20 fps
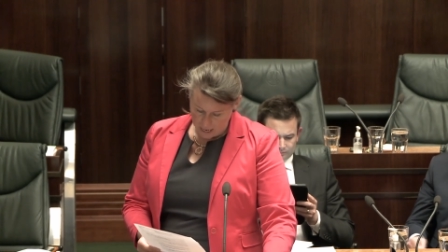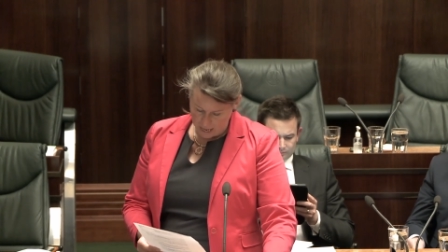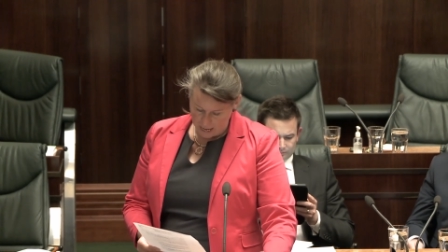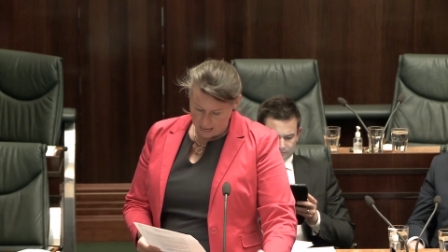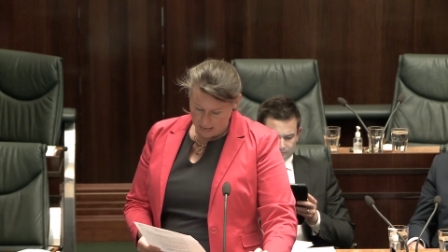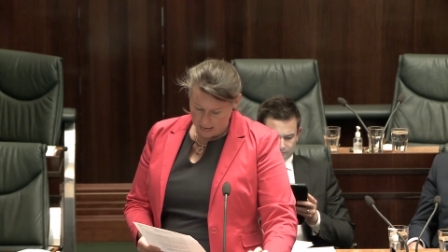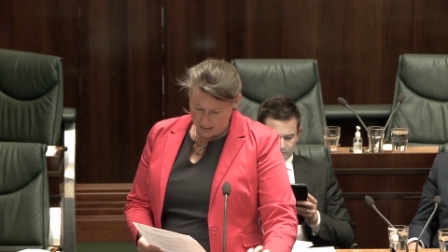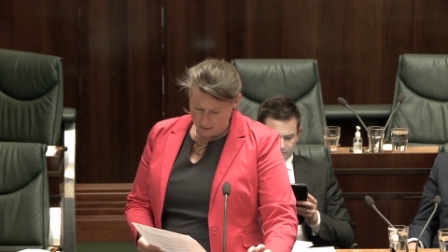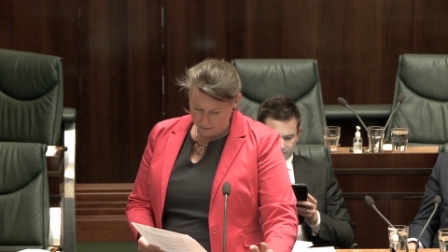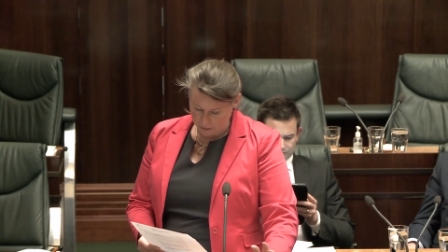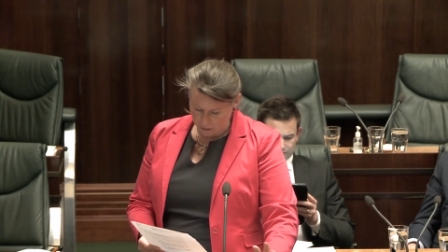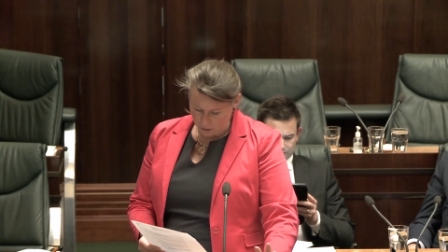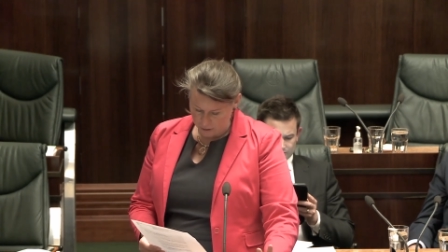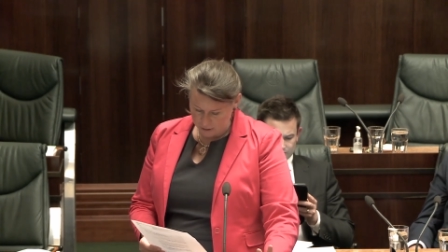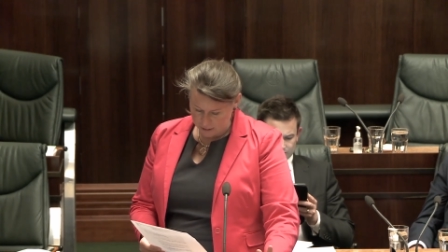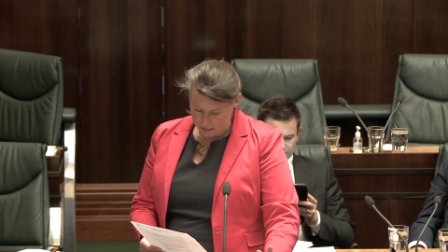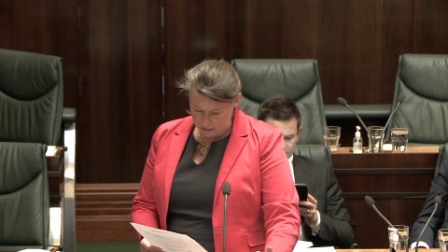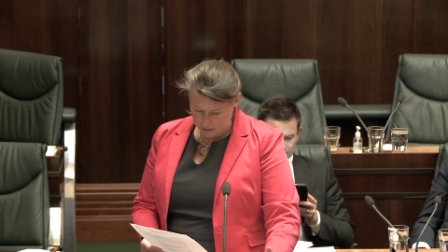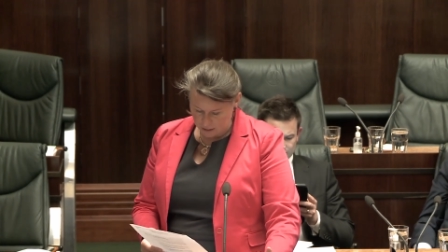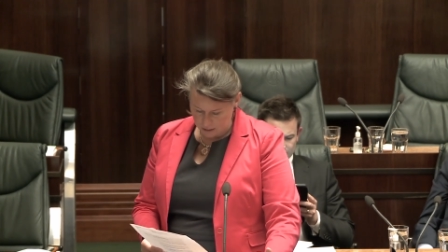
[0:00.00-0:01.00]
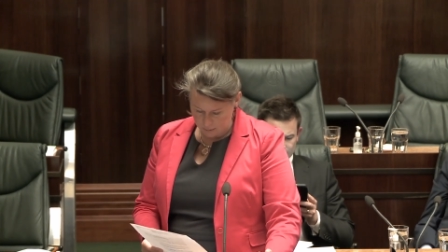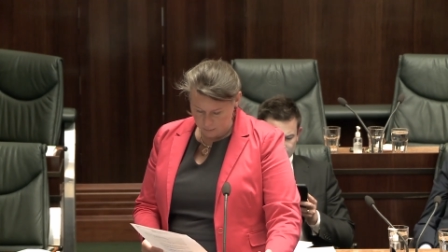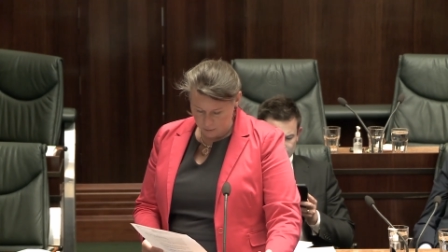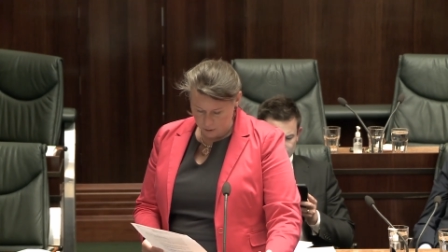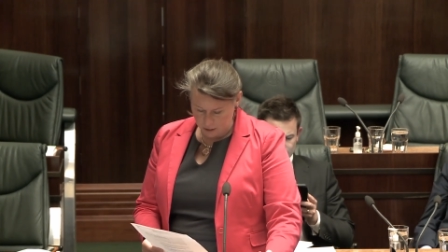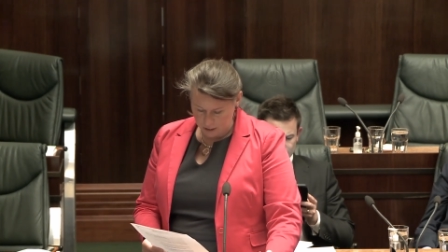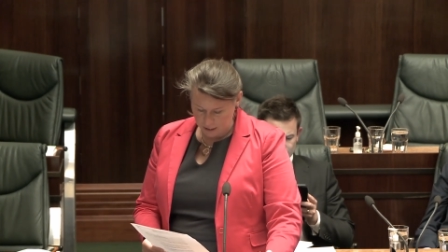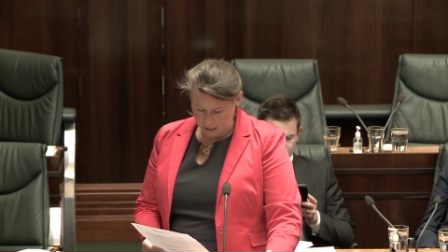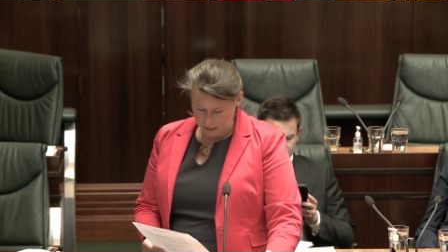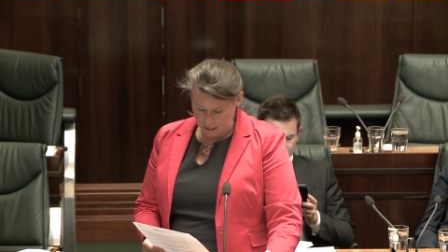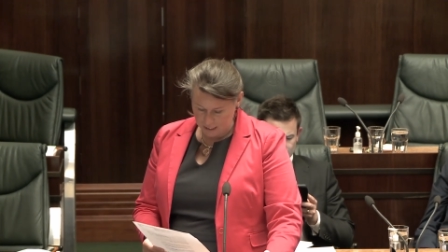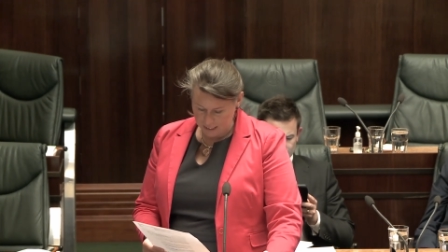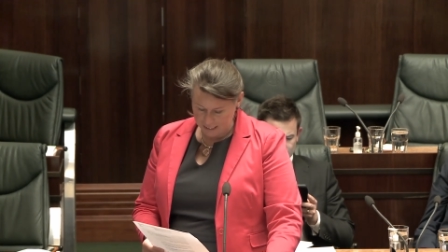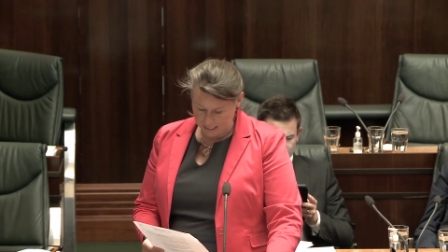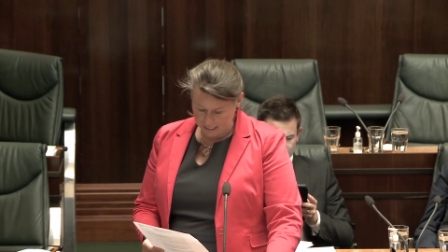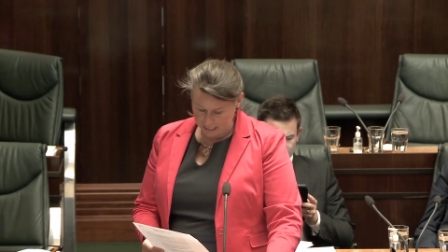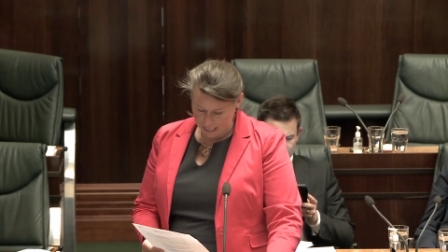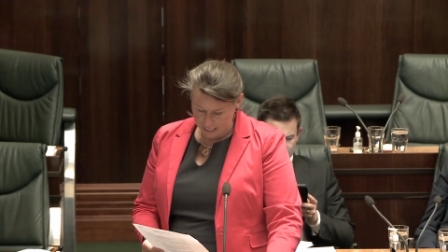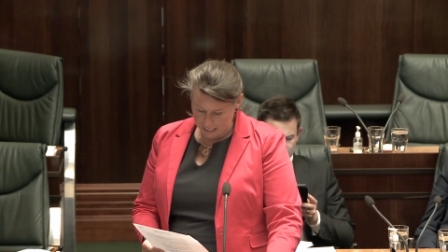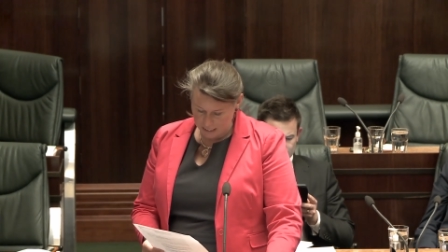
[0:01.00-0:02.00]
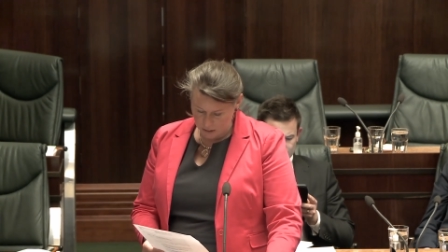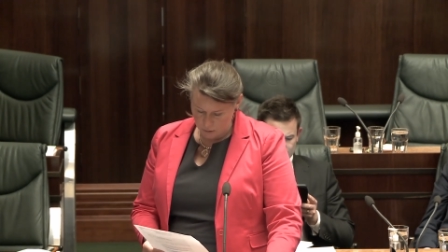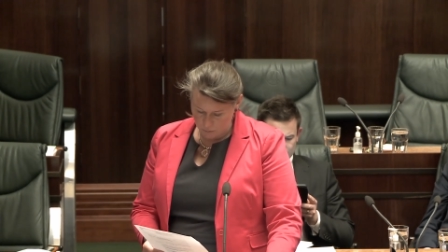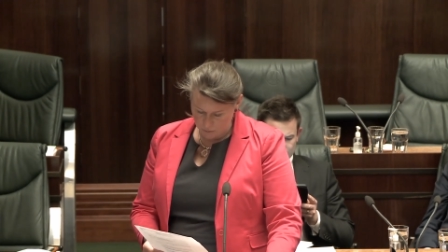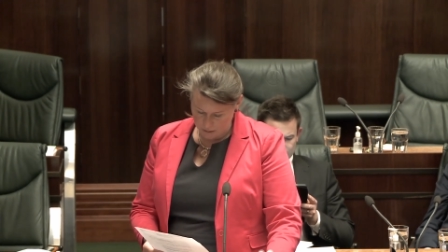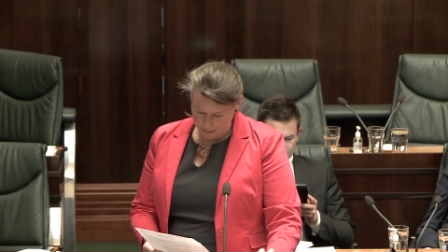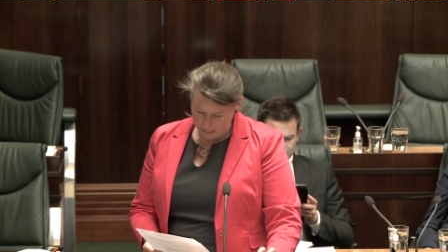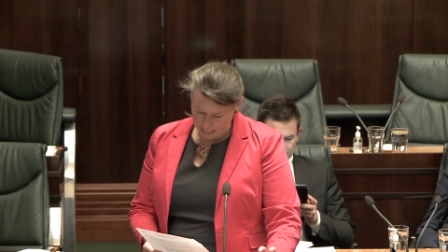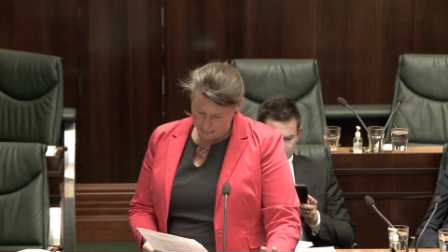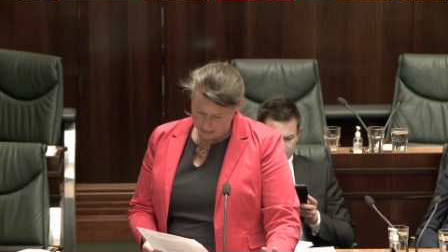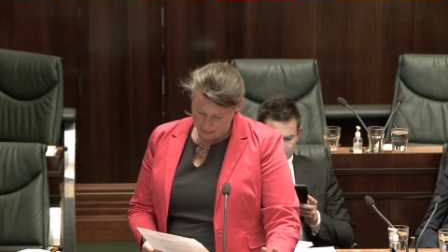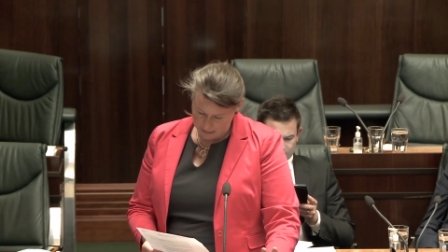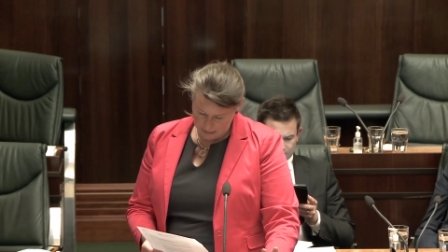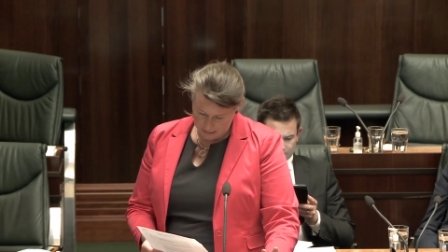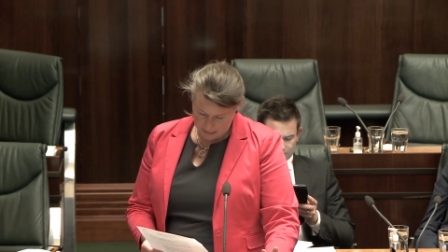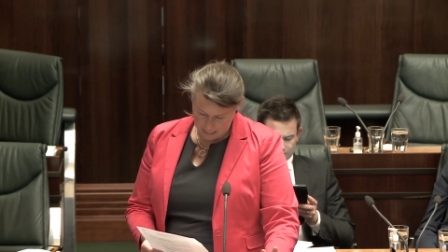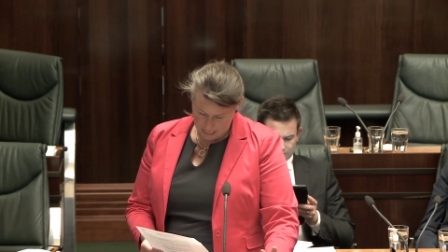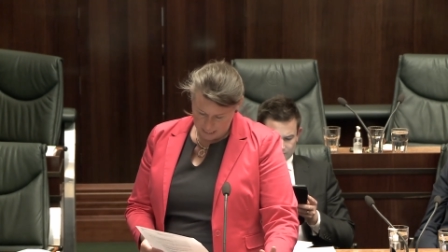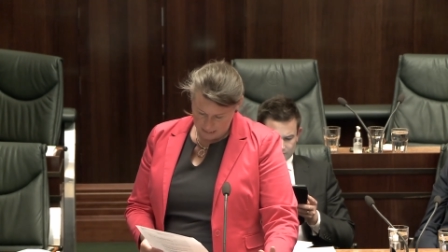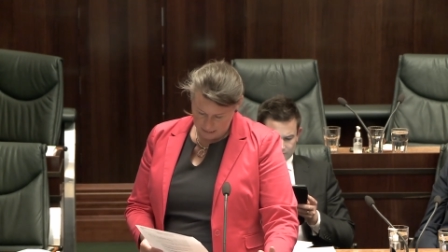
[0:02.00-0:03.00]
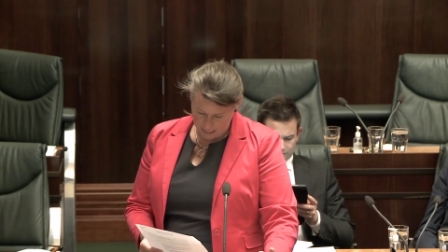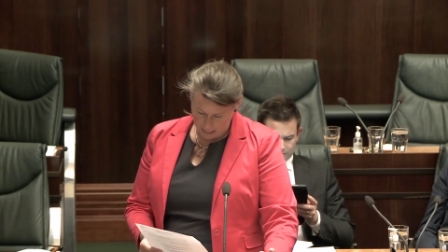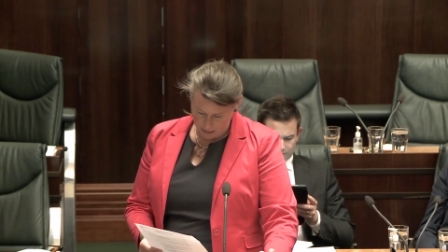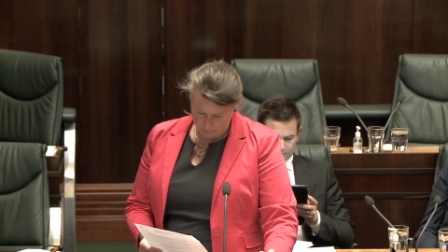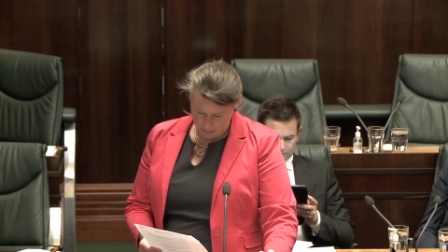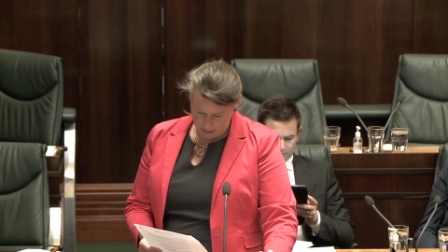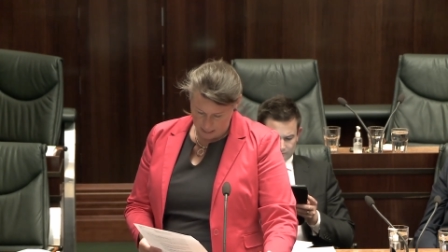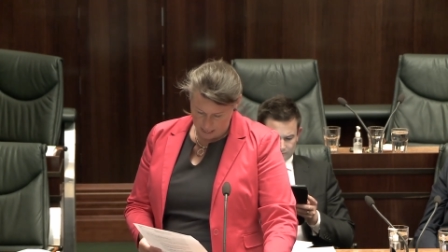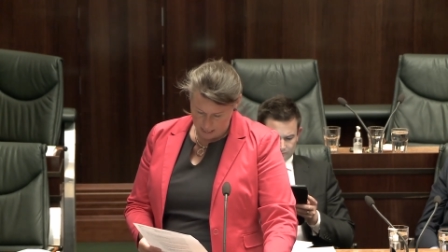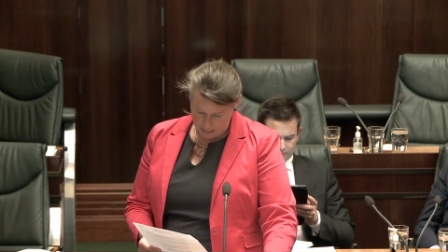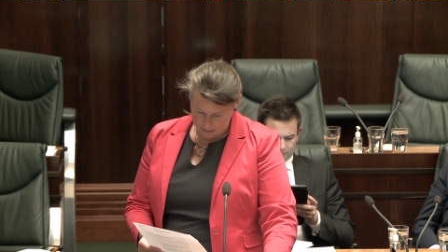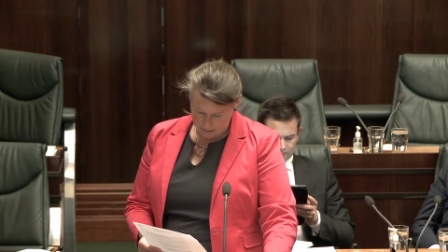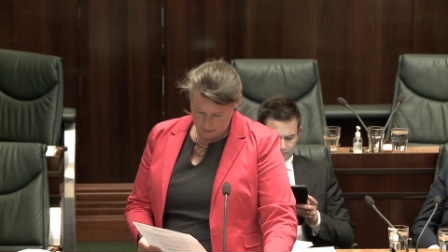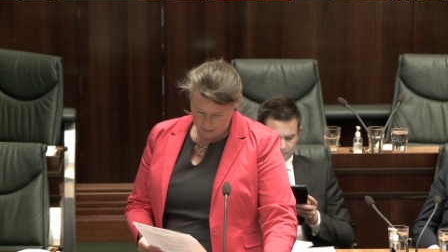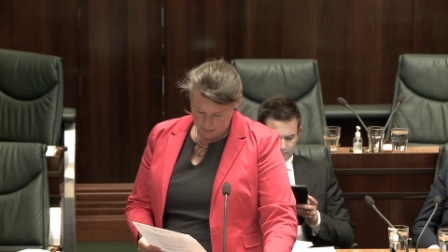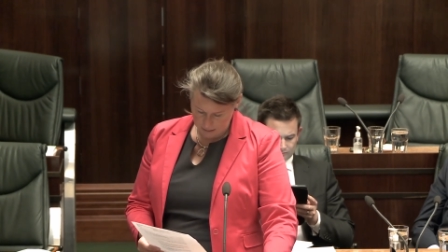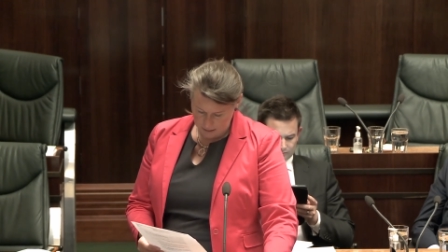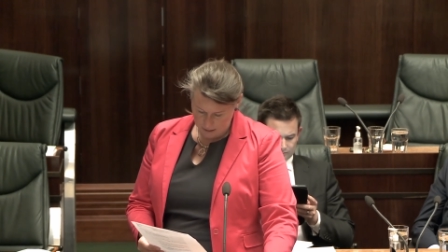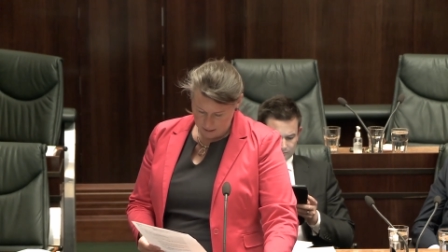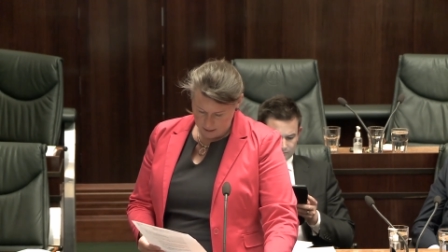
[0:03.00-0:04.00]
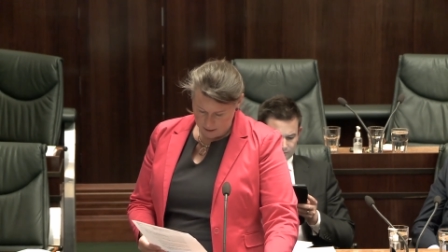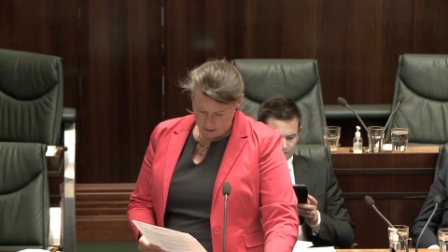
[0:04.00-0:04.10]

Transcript: uh, and the Launceston community can engage with and understand our past.